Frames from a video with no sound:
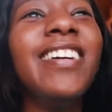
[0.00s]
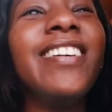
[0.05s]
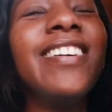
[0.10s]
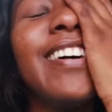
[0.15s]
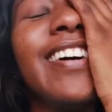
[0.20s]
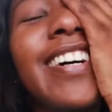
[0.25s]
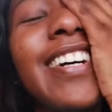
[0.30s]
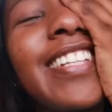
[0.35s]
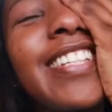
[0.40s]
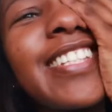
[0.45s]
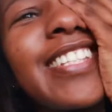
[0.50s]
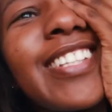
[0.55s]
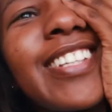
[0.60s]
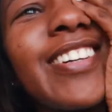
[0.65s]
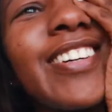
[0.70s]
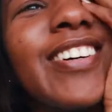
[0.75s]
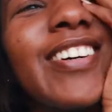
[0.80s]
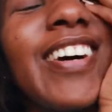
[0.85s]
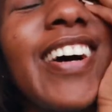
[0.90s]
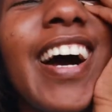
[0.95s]
yeah
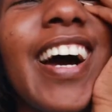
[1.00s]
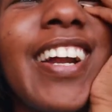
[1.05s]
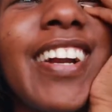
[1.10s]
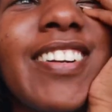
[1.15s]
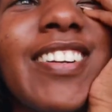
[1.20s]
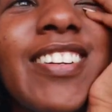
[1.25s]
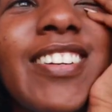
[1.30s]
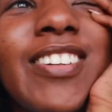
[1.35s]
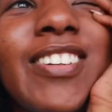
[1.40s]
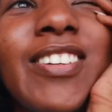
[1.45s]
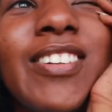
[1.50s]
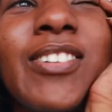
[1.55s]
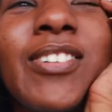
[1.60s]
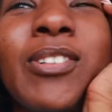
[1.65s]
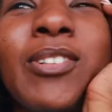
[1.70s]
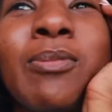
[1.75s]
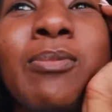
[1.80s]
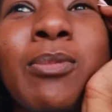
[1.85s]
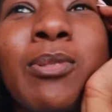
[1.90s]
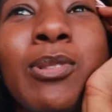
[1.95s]
so i don't know
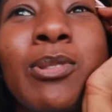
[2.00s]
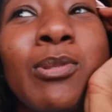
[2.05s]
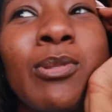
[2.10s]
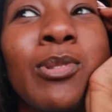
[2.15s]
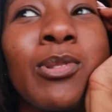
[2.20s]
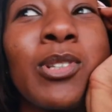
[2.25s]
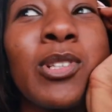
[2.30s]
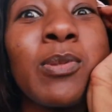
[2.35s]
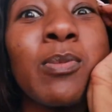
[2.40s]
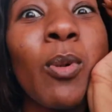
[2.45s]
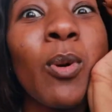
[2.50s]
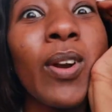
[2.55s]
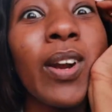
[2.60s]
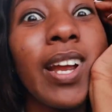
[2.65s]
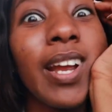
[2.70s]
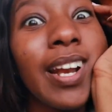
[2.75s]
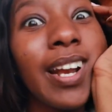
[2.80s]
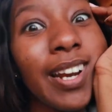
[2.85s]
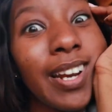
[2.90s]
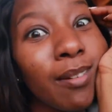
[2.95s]
um tuzos
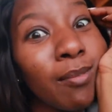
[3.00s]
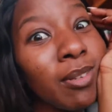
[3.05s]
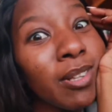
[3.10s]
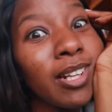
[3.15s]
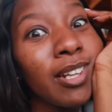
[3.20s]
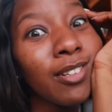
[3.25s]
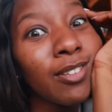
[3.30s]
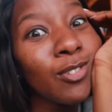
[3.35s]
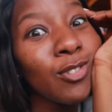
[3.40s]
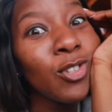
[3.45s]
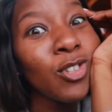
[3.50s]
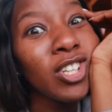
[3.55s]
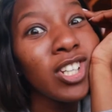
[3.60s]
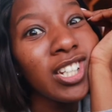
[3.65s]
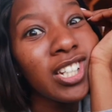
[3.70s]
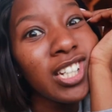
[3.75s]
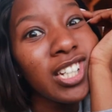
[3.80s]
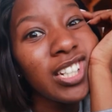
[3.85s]
bonela i'm